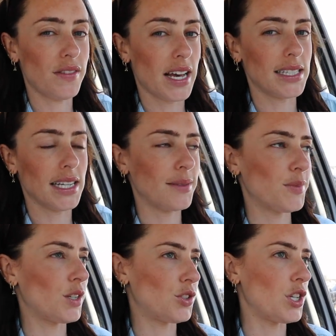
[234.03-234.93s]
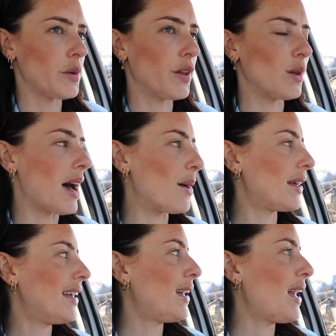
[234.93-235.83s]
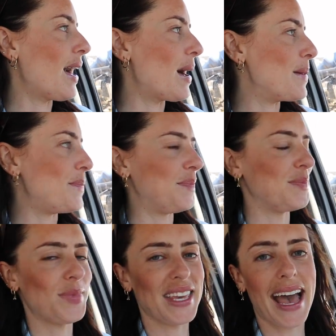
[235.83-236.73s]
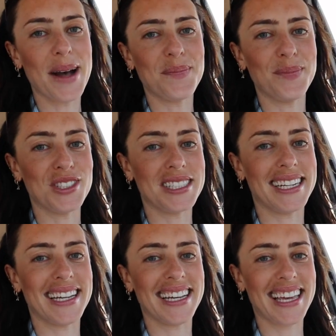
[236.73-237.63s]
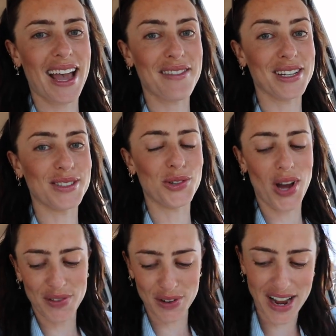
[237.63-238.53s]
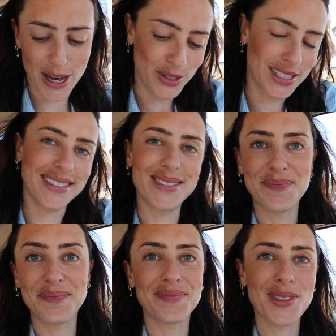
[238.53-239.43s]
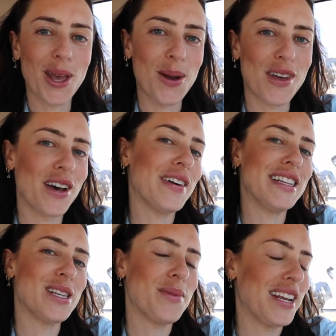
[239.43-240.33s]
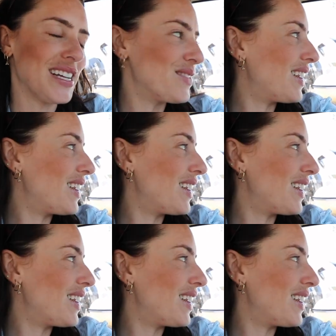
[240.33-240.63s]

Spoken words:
I'll show you it on the map. But yeah, I'm just gonna carry on driving around and hope that I find somewhere nice